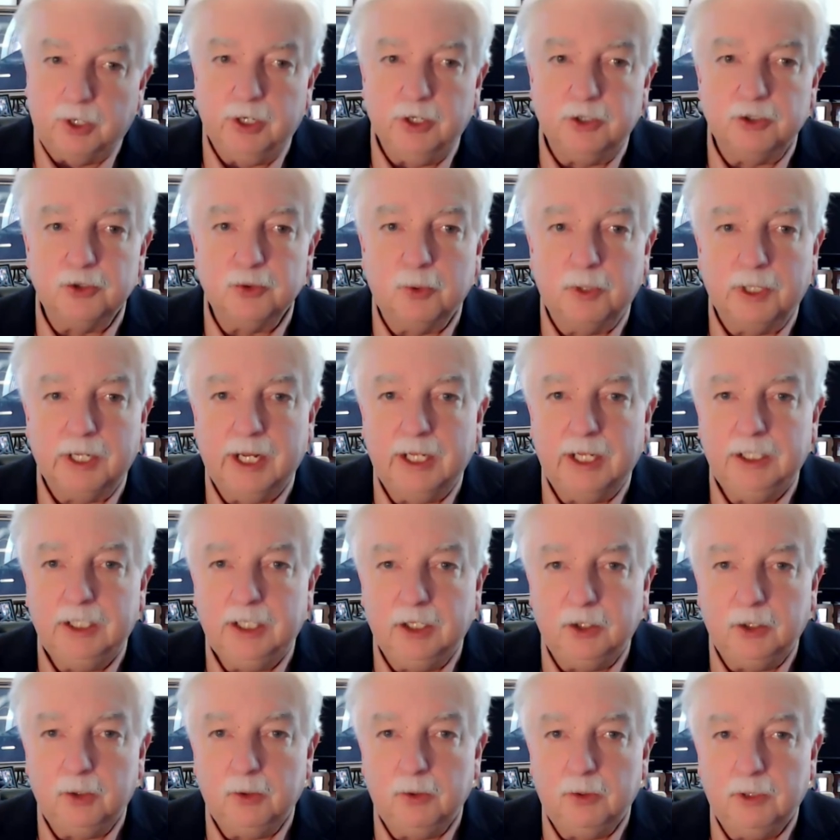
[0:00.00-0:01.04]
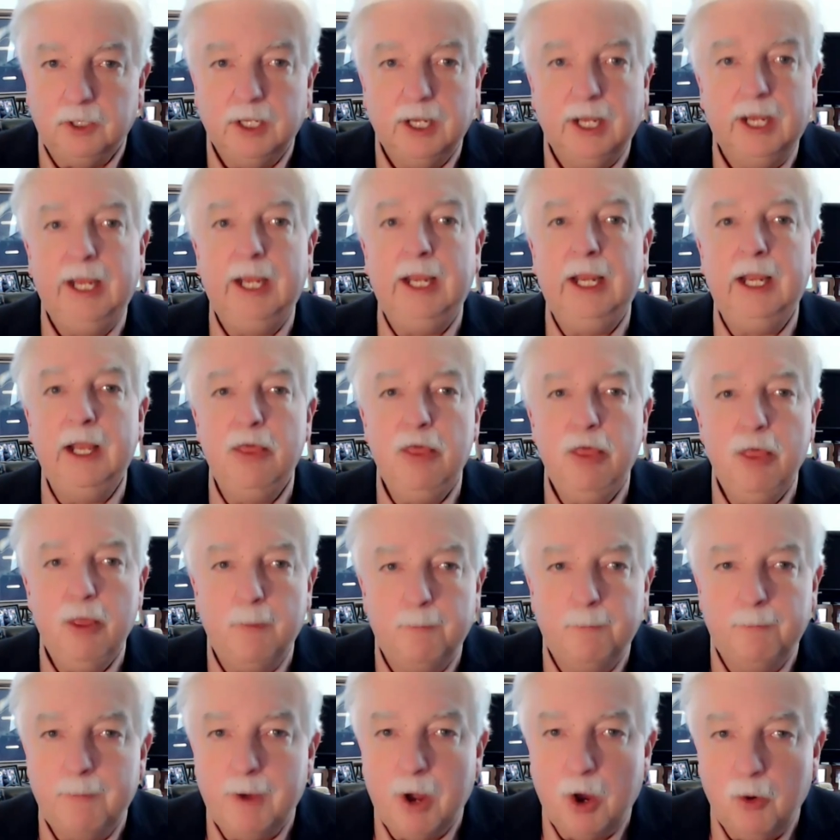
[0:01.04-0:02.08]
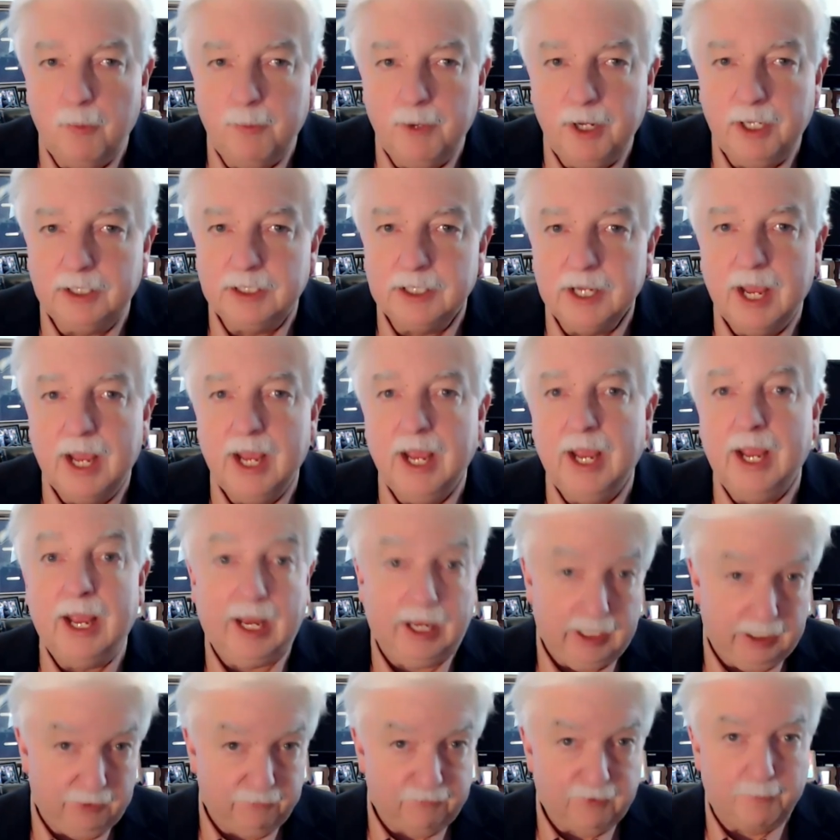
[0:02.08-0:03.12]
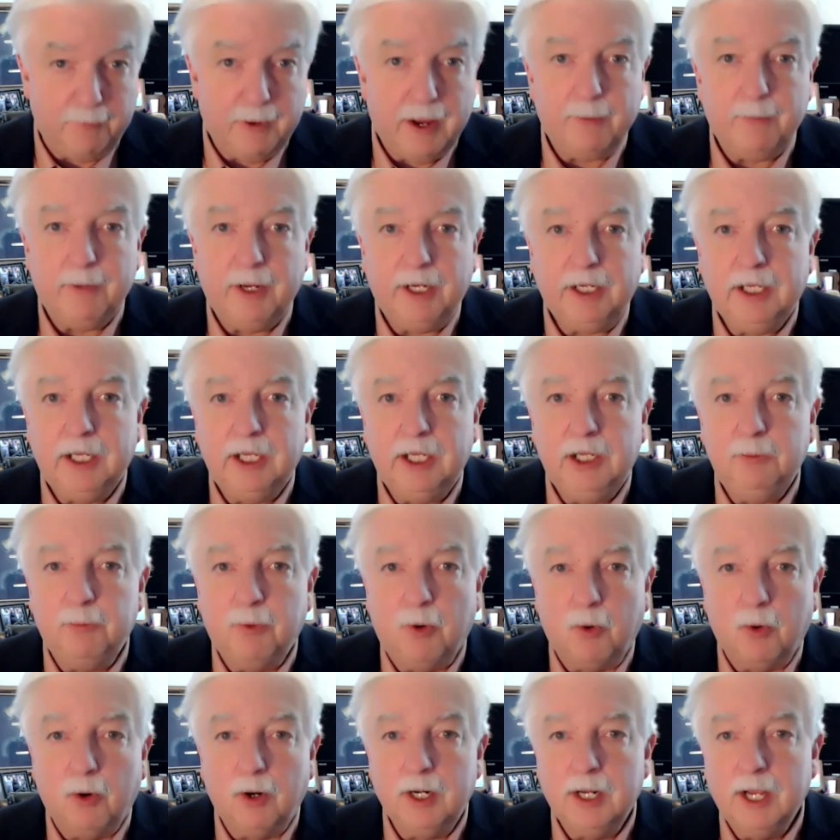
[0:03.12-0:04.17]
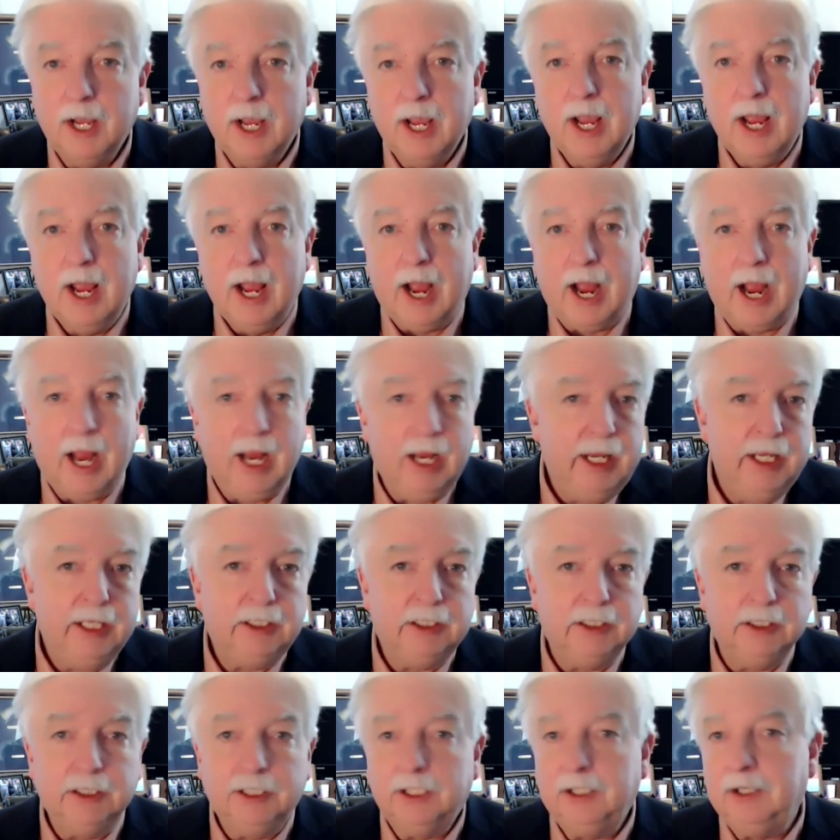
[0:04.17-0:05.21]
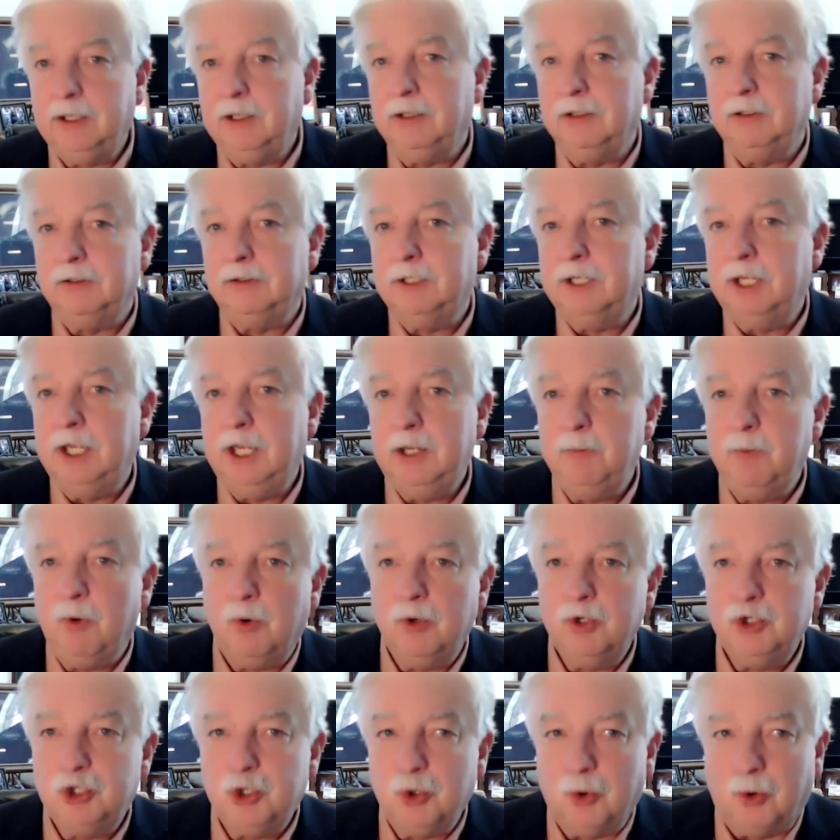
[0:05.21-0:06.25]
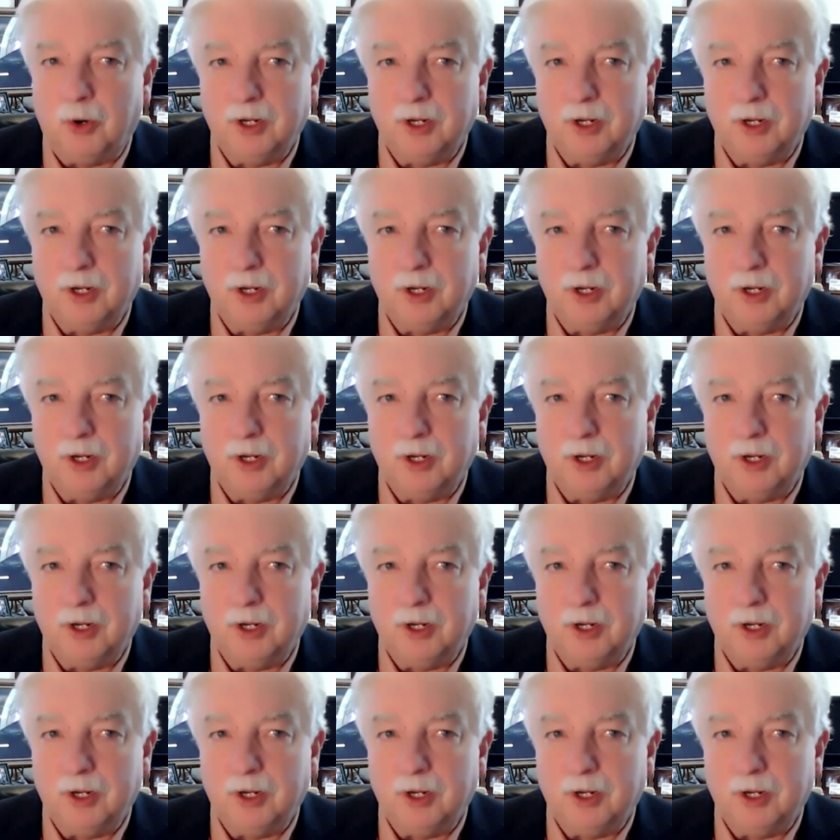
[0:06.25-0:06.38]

So here's what I do. In the moment, if I'm at my keyboard, I hit a little keyboard